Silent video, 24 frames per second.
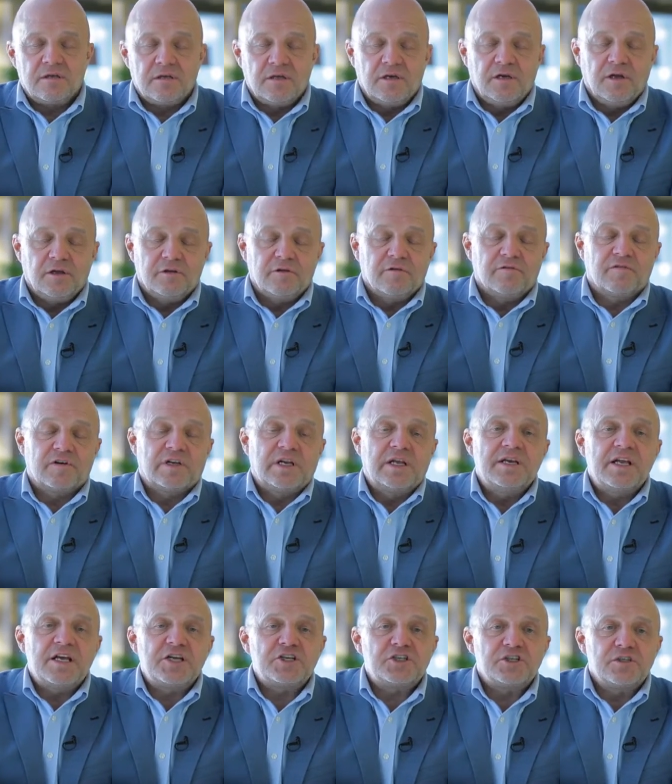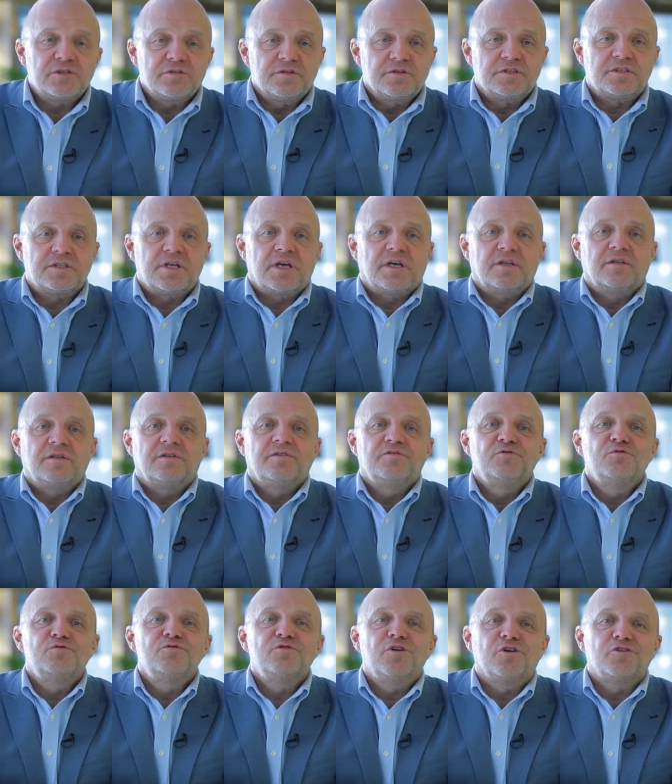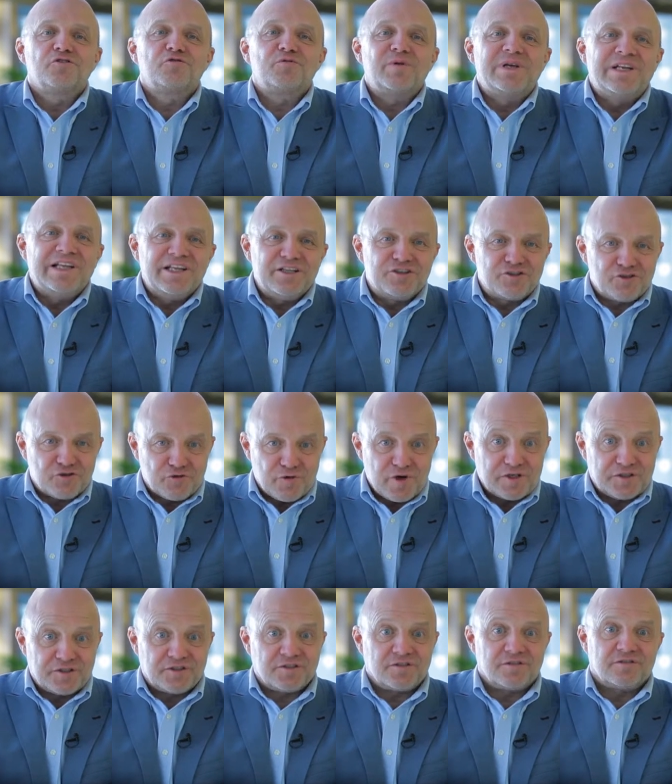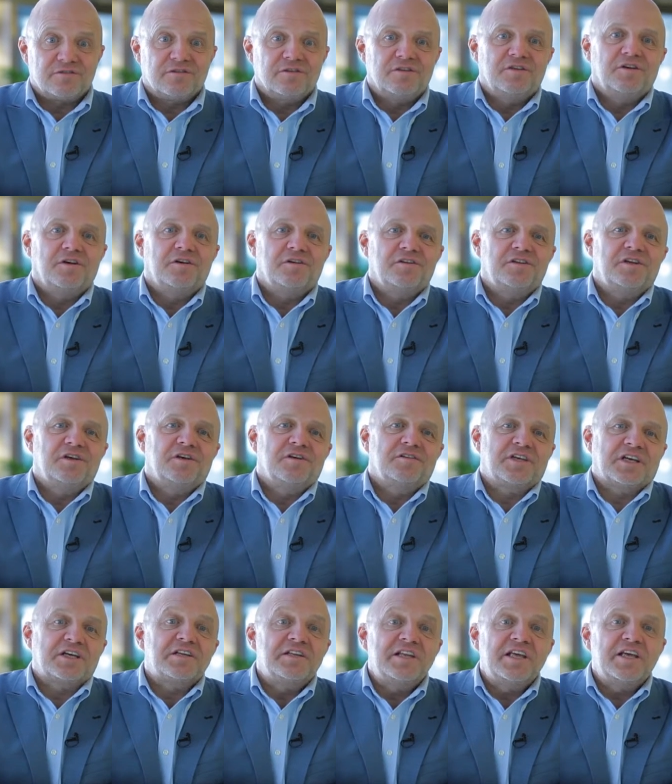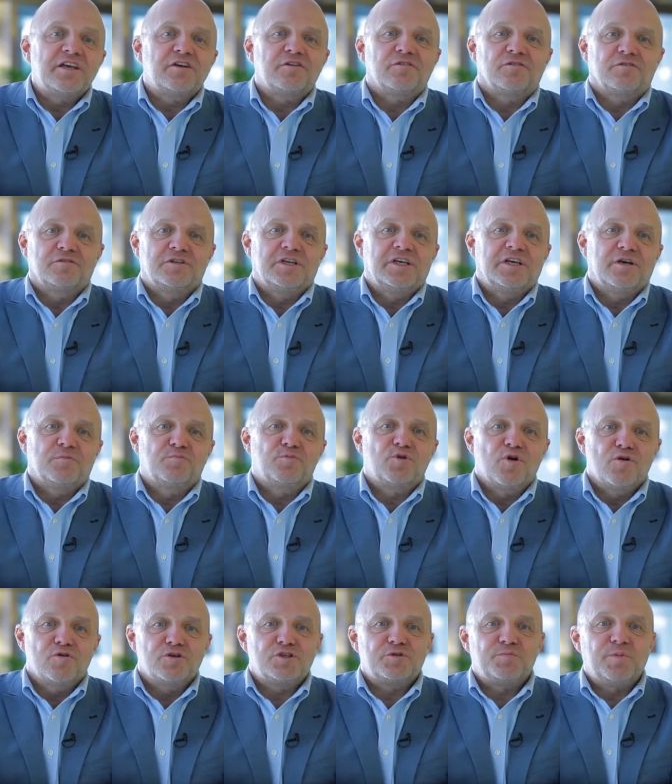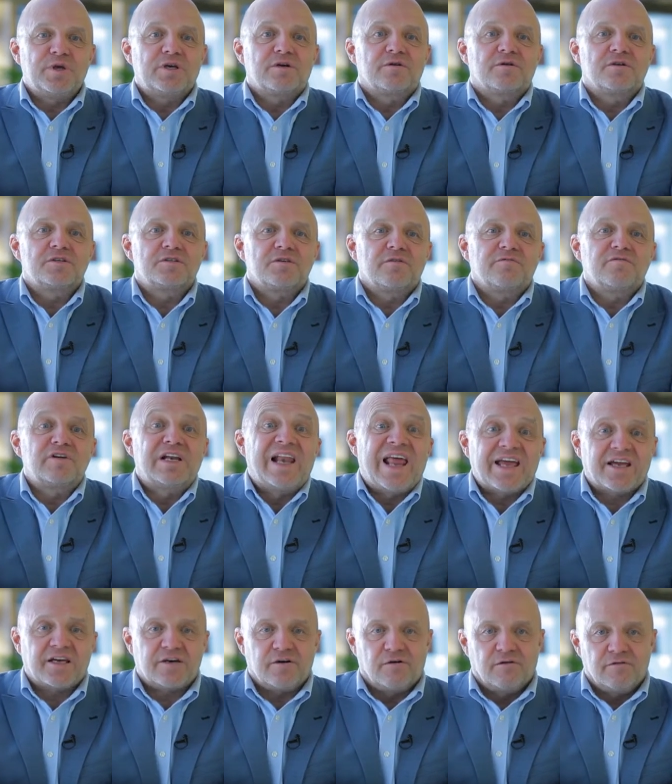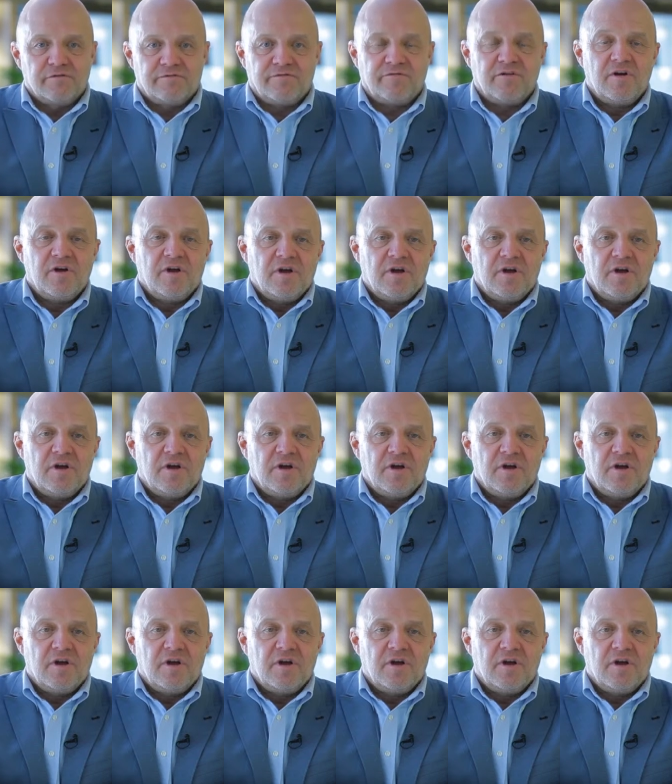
a lot of clinicians that do not really trust the technique or the approach because of a lack of